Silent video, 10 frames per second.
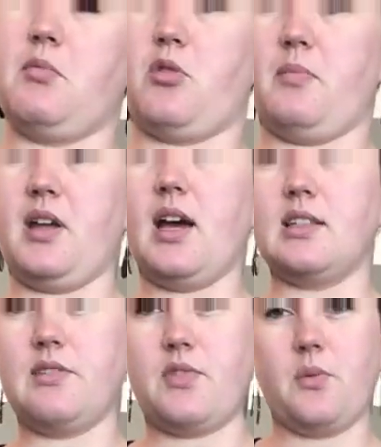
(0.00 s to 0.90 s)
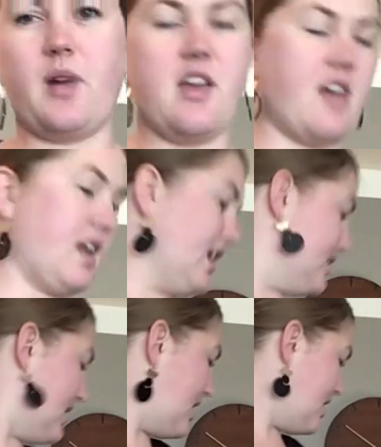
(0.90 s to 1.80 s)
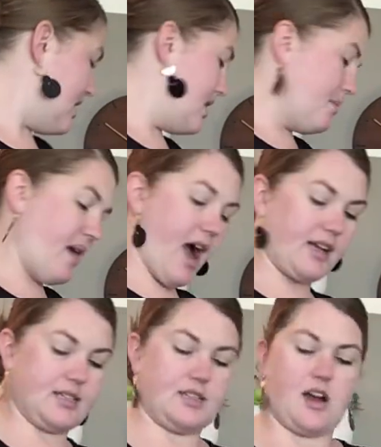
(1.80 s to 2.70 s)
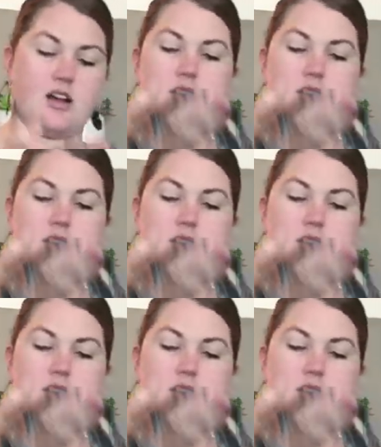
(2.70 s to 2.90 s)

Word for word: more because of the way that its pockets are.